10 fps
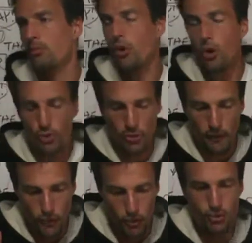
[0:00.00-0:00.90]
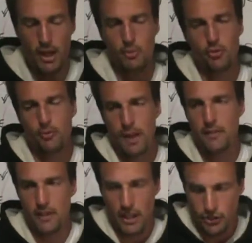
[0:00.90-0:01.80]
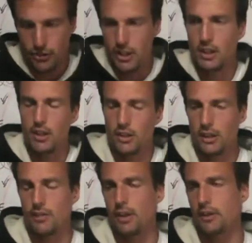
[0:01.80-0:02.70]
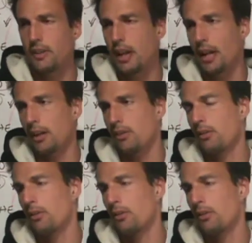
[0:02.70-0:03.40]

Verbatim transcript: Those are the two types of men that I see living today.